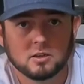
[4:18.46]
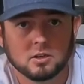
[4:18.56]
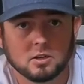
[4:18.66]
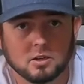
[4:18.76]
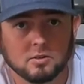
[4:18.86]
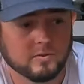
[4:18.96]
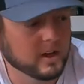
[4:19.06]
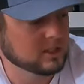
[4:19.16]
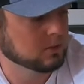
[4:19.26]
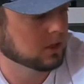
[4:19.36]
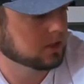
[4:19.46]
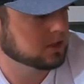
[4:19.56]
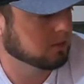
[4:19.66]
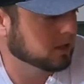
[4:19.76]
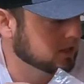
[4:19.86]
your investment because
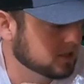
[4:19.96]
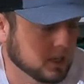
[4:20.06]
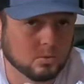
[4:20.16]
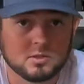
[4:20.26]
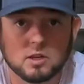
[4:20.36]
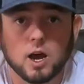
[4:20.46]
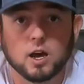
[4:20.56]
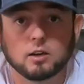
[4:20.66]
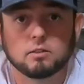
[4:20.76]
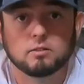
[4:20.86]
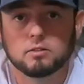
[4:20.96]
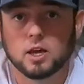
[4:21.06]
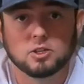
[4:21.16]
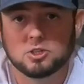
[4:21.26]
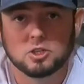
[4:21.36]
I mean this thing was not
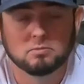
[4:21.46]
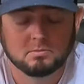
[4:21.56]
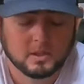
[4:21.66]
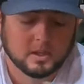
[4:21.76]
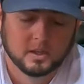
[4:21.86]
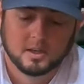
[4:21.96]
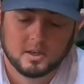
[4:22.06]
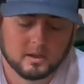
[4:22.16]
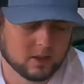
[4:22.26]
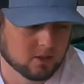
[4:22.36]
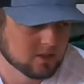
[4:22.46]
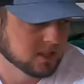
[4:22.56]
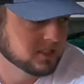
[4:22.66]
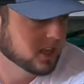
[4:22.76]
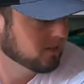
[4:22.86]
not cheap. think thing was like
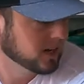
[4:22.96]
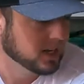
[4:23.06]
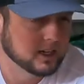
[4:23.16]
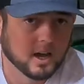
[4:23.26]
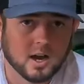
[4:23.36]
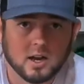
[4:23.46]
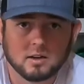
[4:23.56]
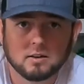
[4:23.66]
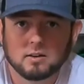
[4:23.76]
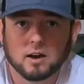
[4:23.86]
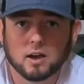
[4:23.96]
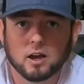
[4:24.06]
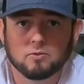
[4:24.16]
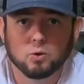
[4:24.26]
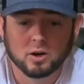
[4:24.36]
7.99 I
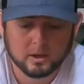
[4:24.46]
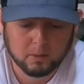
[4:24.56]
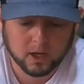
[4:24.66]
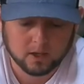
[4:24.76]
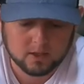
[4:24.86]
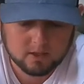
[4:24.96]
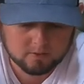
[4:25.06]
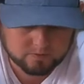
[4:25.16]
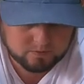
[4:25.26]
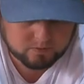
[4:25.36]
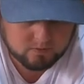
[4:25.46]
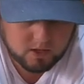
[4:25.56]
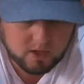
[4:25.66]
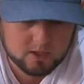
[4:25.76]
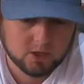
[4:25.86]
got it for Cabela's.
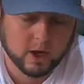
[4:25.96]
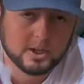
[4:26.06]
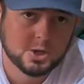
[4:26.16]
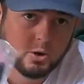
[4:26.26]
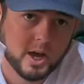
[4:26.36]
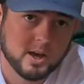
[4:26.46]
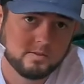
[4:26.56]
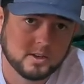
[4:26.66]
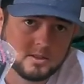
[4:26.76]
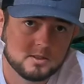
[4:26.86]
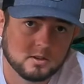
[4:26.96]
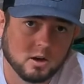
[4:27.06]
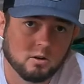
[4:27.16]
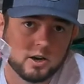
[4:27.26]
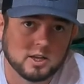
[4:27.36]
So I do have this
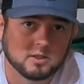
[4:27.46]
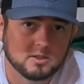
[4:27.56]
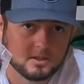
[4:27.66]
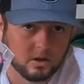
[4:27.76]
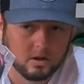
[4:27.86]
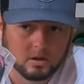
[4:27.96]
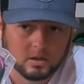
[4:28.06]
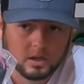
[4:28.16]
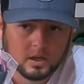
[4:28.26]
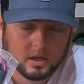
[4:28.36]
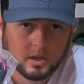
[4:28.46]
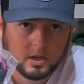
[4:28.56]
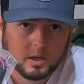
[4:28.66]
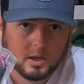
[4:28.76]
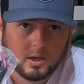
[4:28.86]
already installed
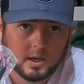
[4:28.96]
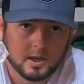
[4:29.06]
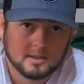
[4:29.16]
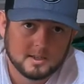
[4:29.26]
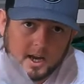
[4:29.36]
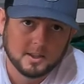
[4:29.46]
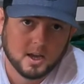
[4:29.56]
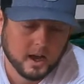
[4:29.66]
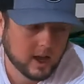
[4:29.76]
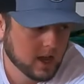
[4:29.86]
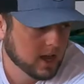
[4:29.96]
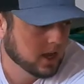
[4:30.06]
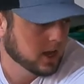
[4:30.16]
inside the kayak.